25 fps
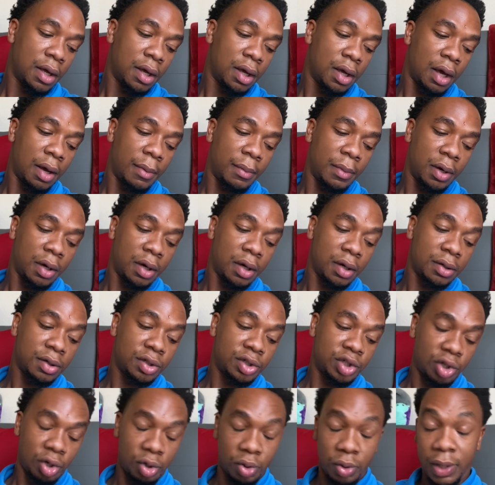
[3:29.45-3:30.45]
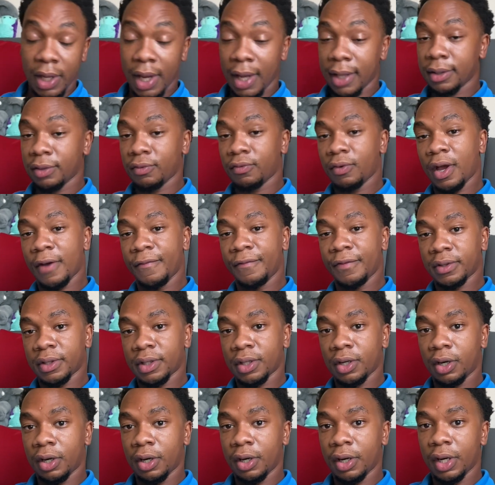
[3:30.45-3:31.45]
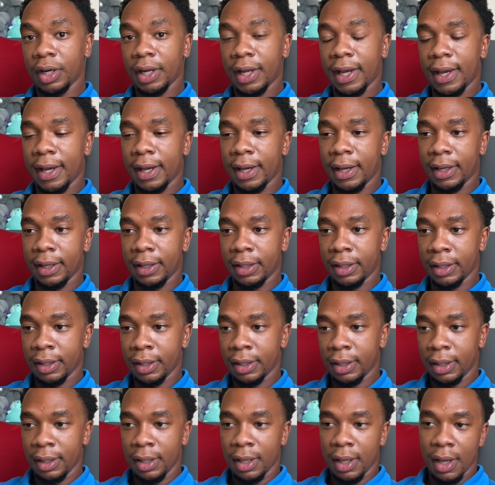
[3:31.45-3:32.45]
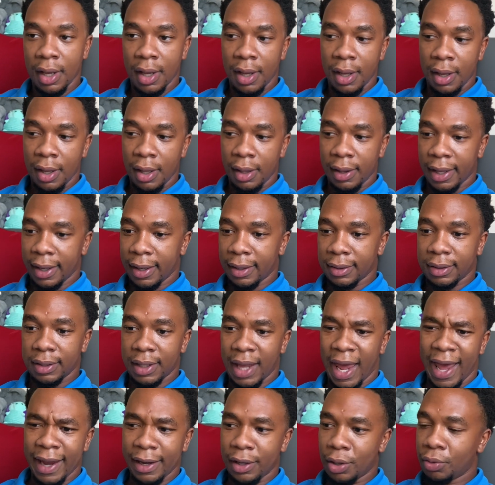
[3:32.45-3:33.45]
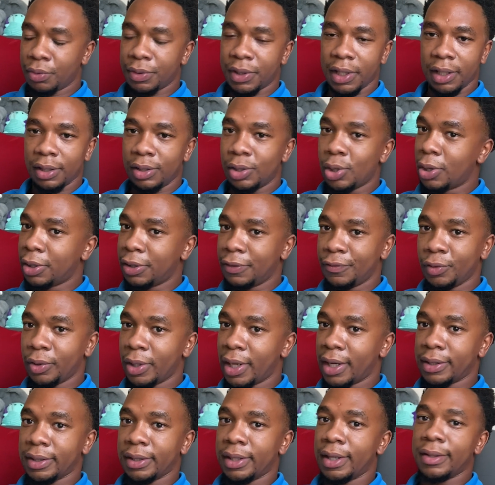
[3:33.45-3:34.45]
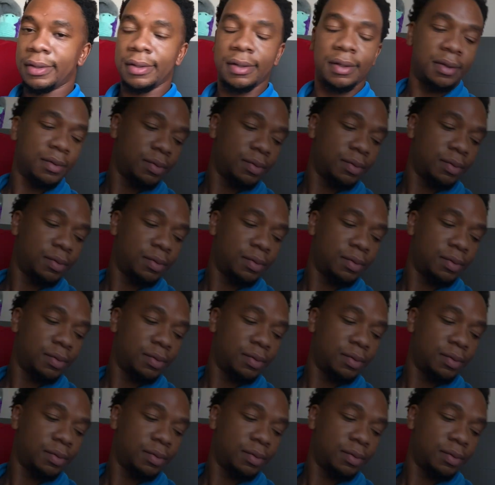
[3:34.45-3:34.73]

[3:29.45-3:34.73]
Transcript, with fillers: I'm gonna show you guys the graphics card, and like I said, I don't think none of you guys guessed this